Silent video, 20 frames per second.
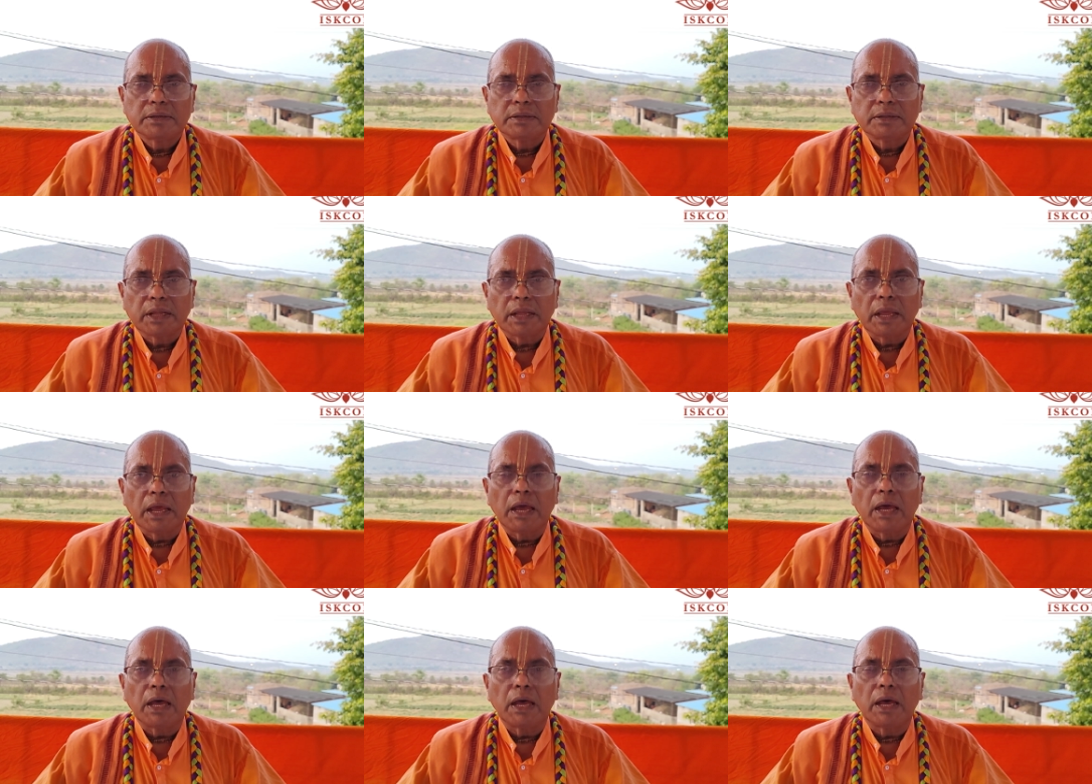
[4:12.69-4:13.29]

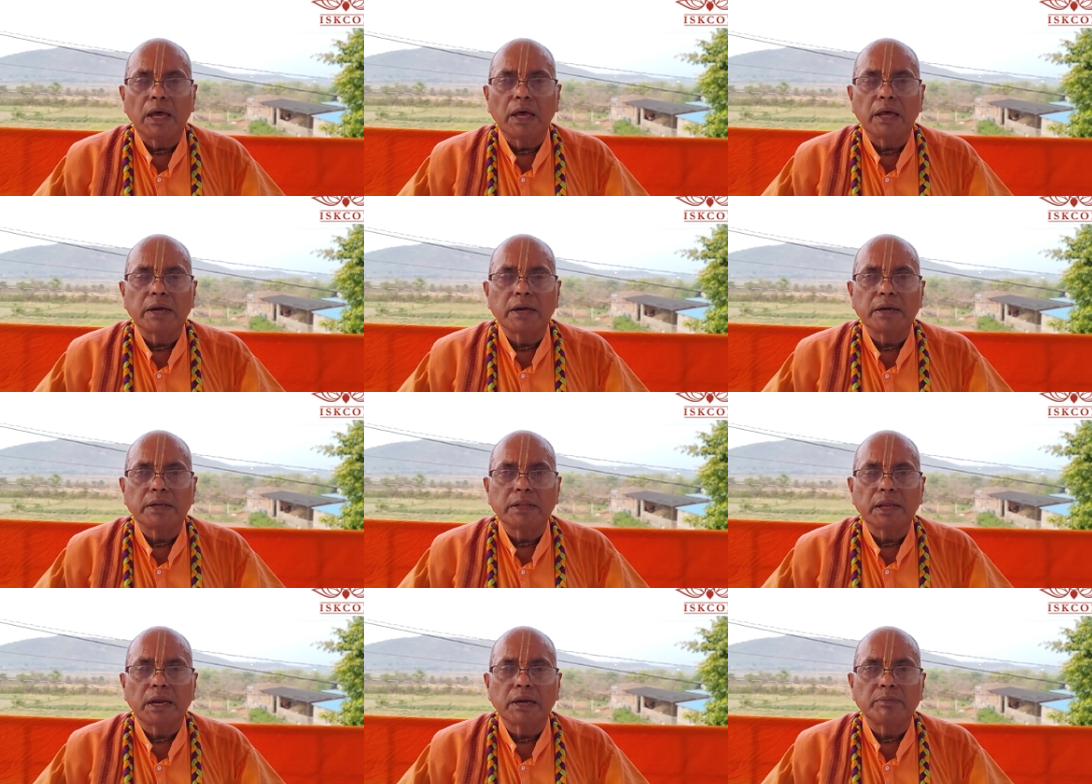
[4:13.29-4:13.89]
There
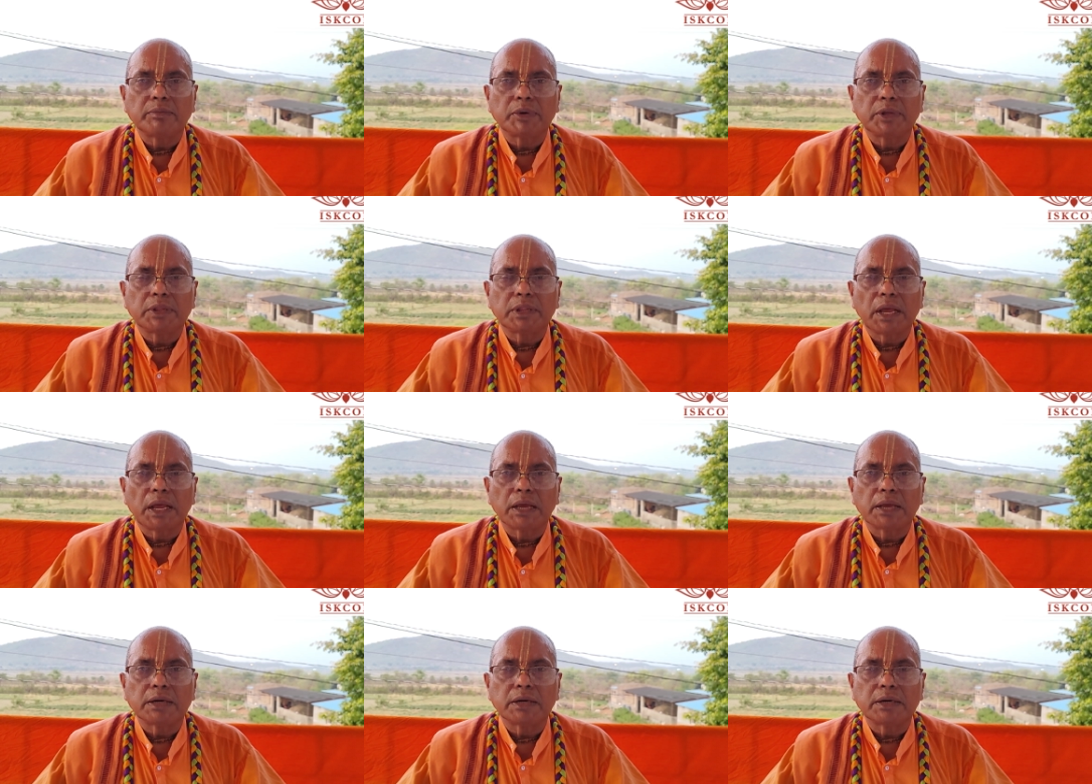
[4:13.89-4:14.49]
in that
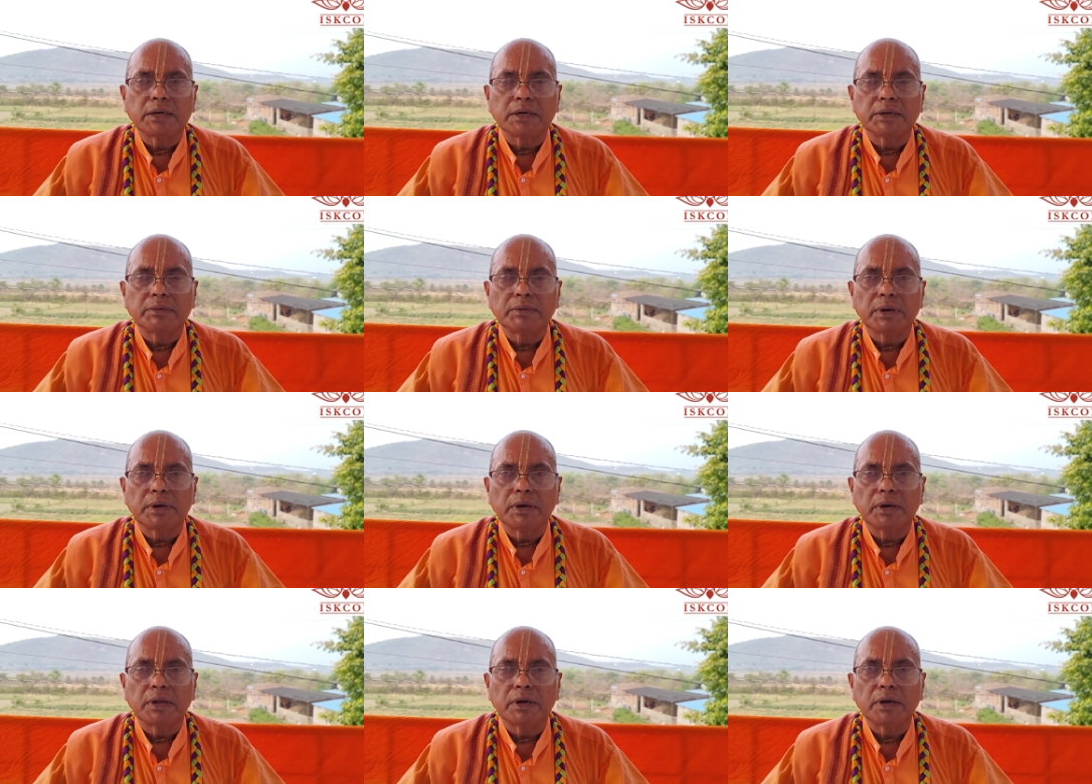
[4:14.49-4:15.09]
Mandakini
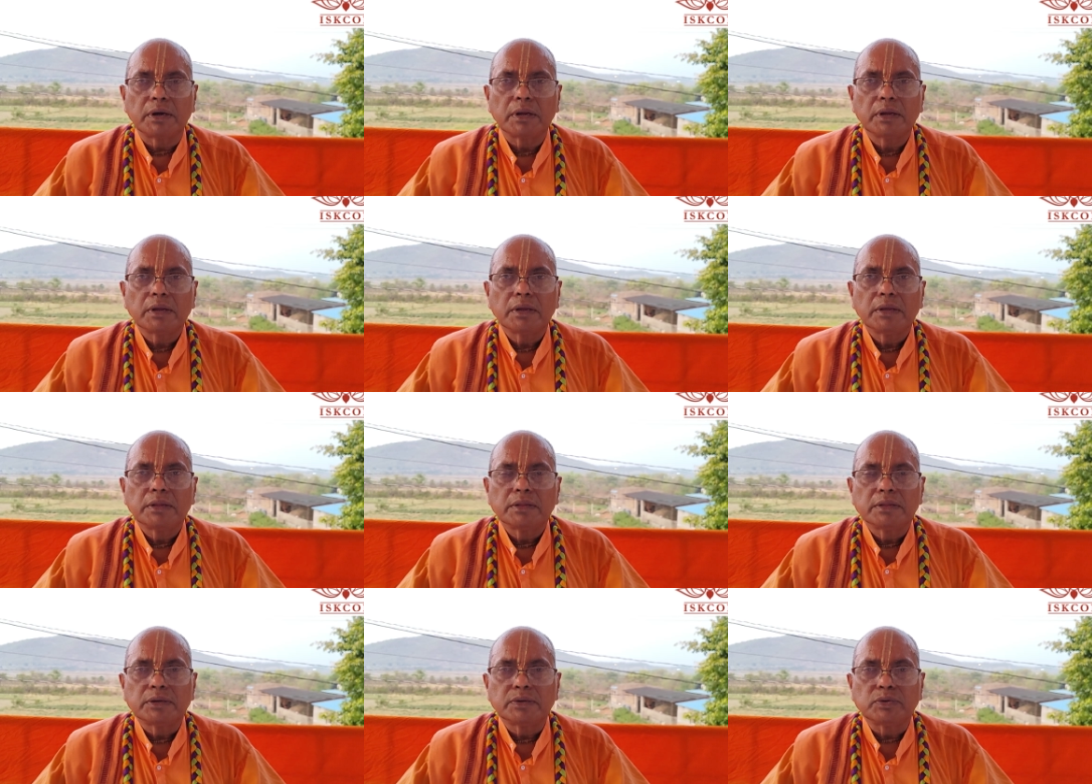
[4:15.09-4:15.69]
River,
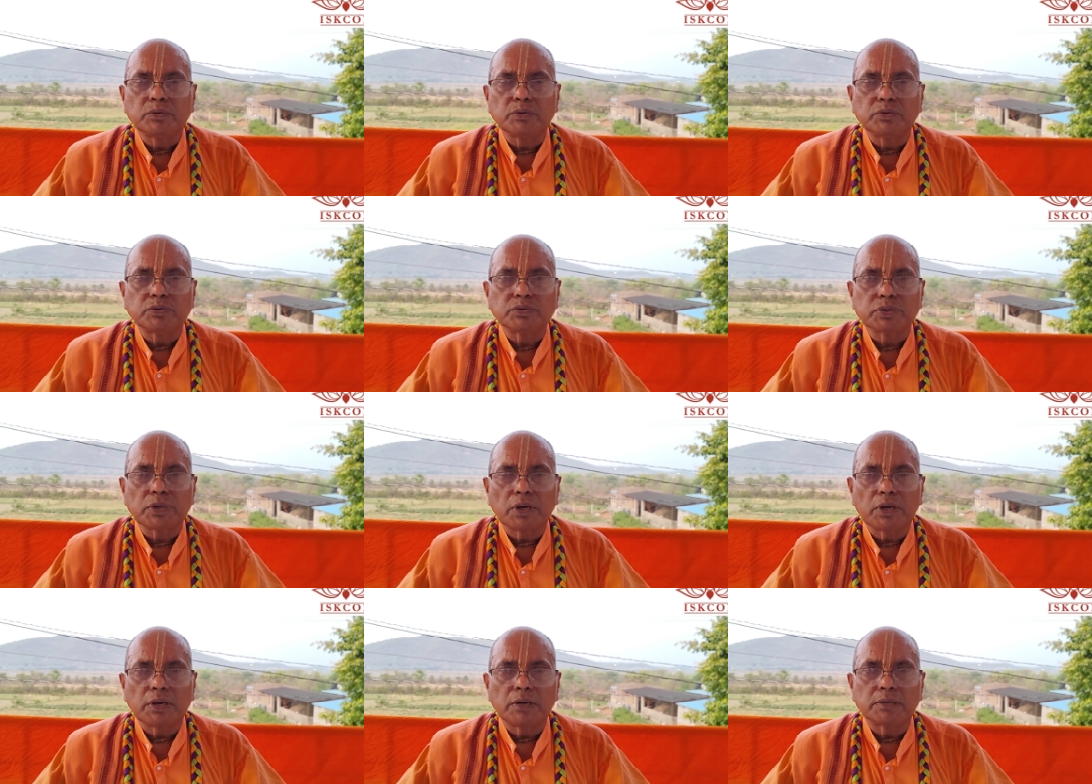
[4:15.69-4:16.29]
the two
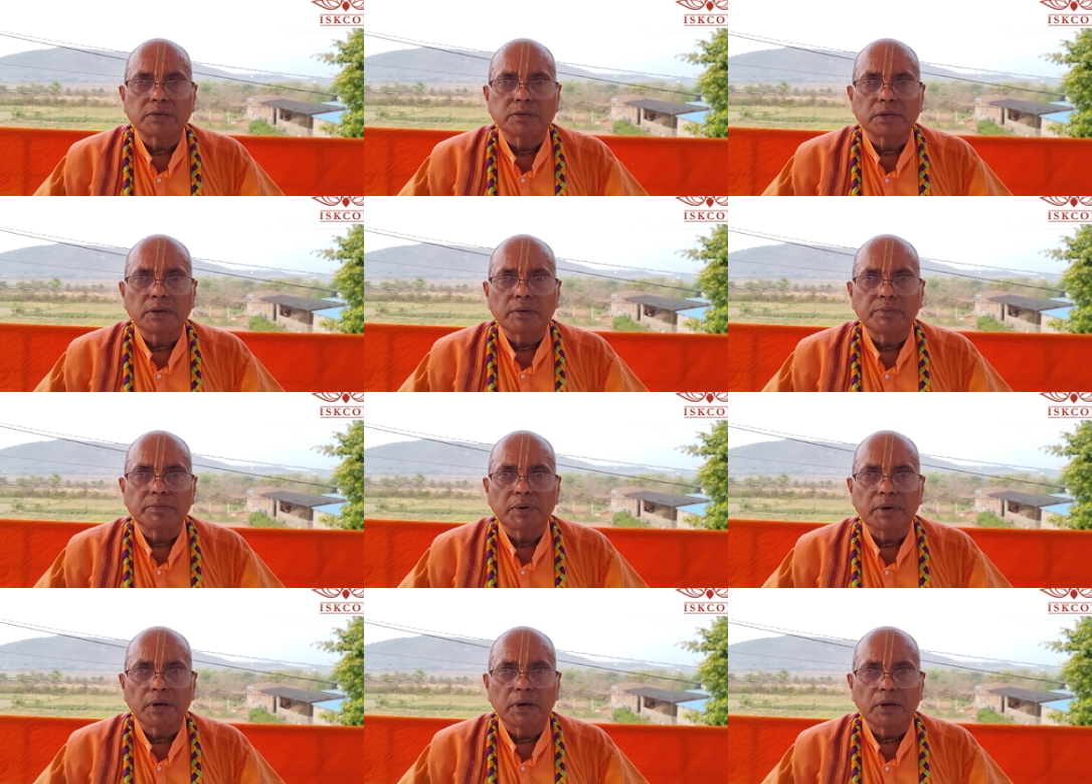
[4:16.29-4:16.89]
sons
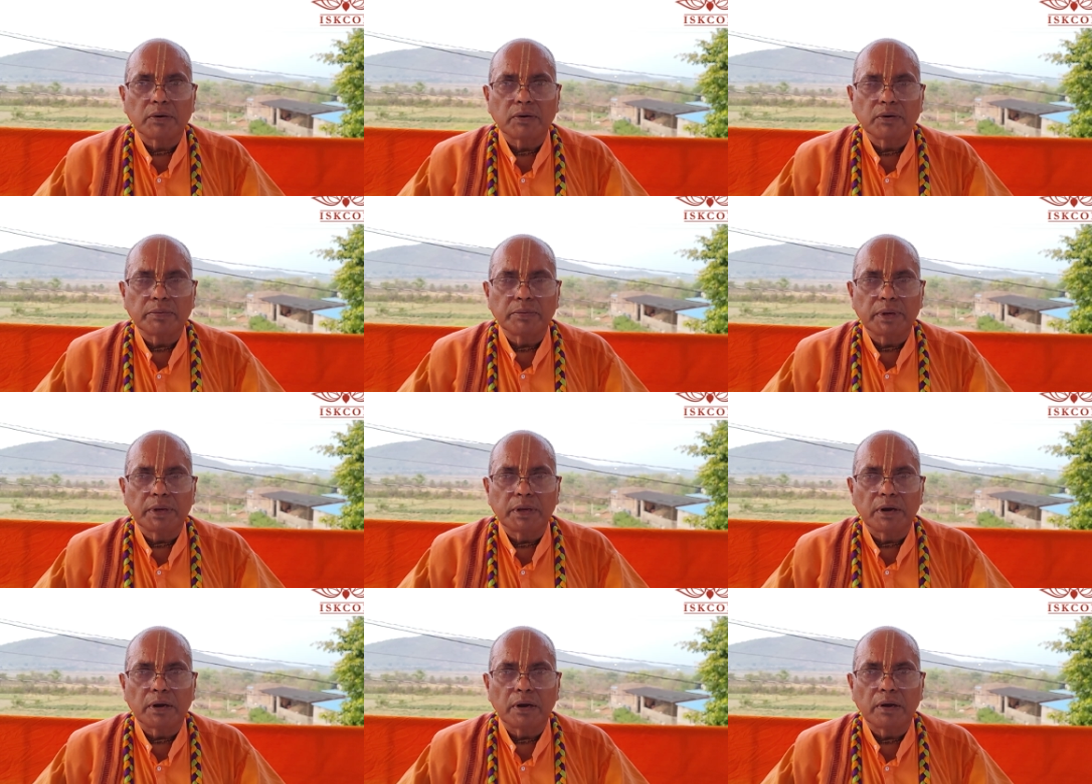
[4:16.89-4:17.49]
of
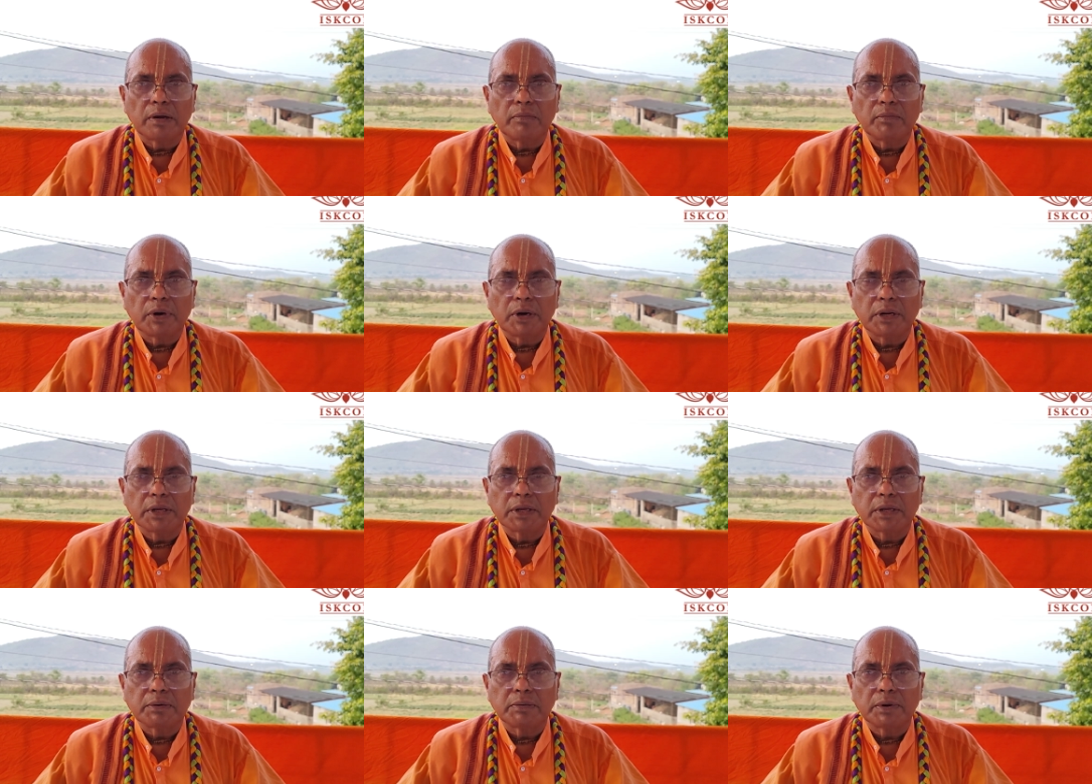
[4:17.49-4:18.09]
Kubera,
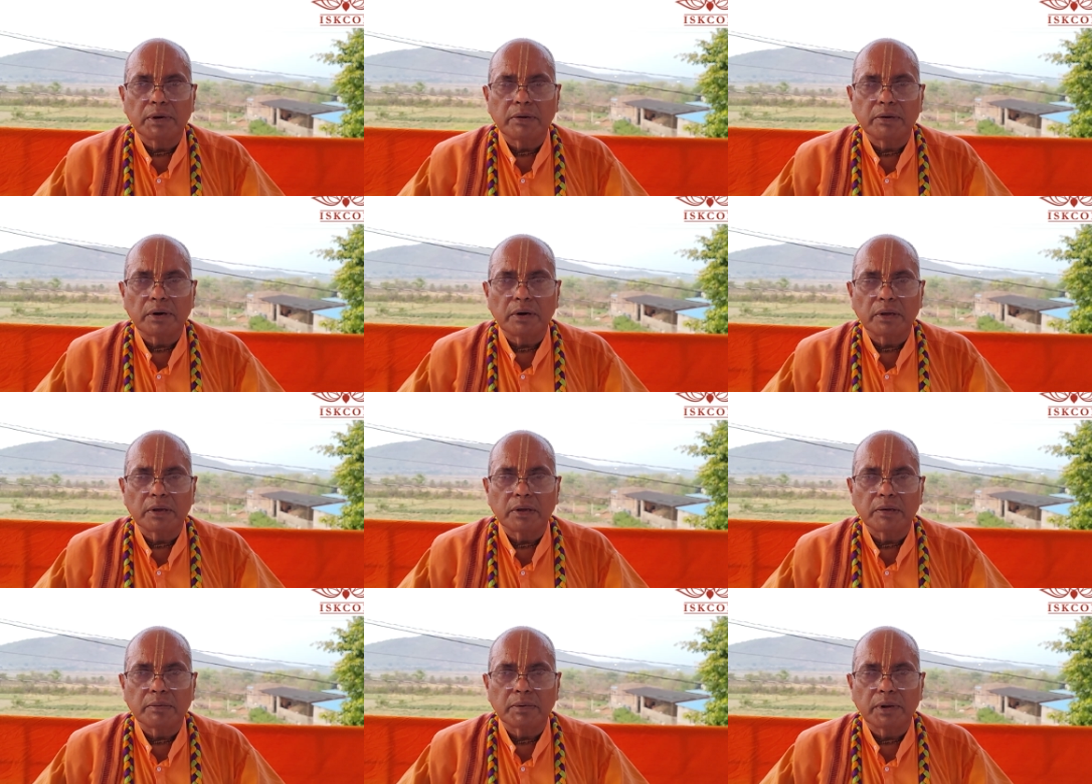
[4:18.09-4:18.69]
Manigriva and
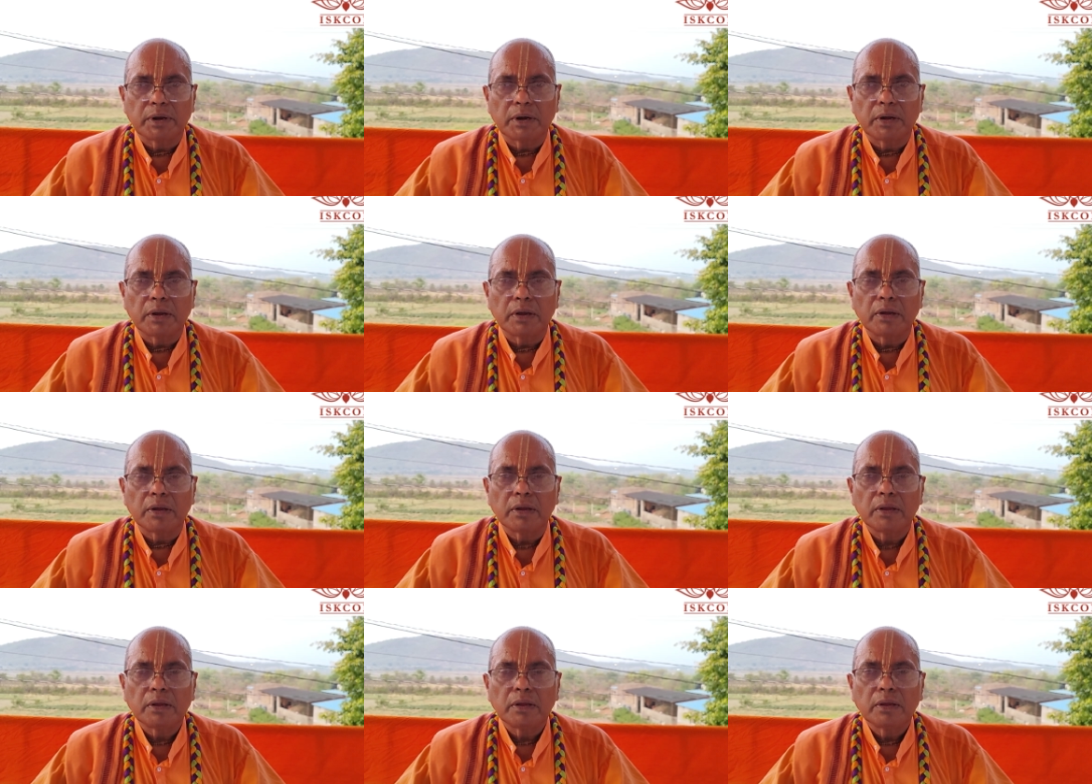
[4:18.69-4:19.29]

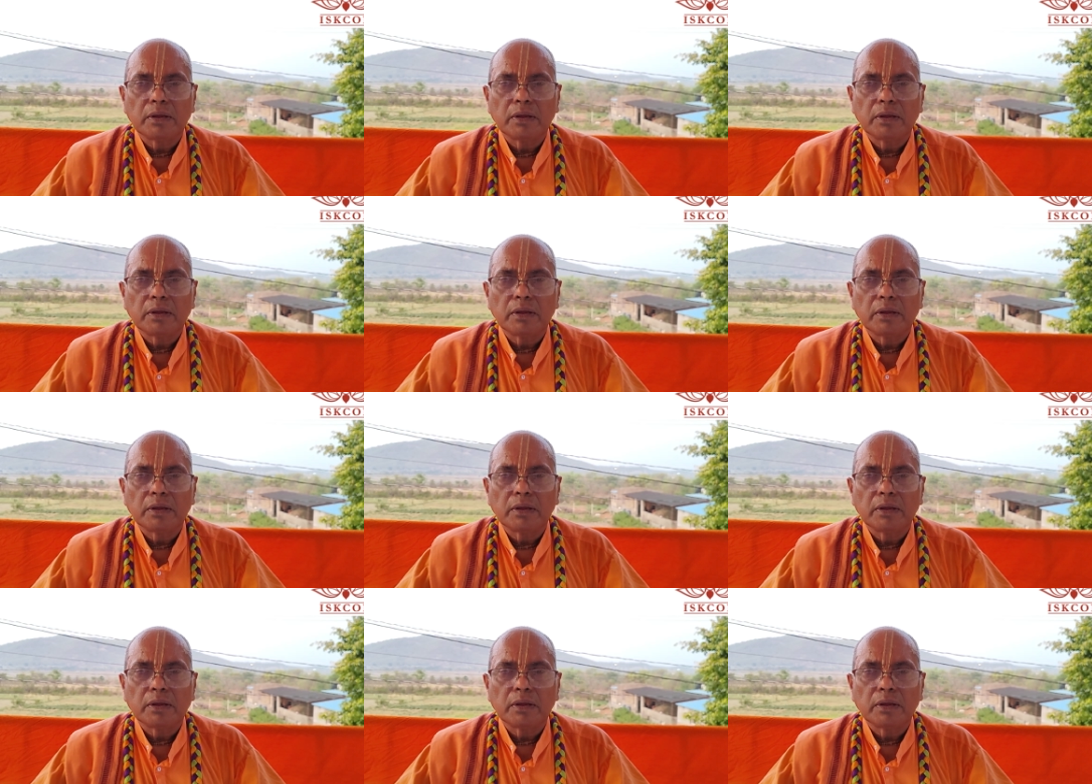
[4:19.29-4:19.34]
Nalakivara,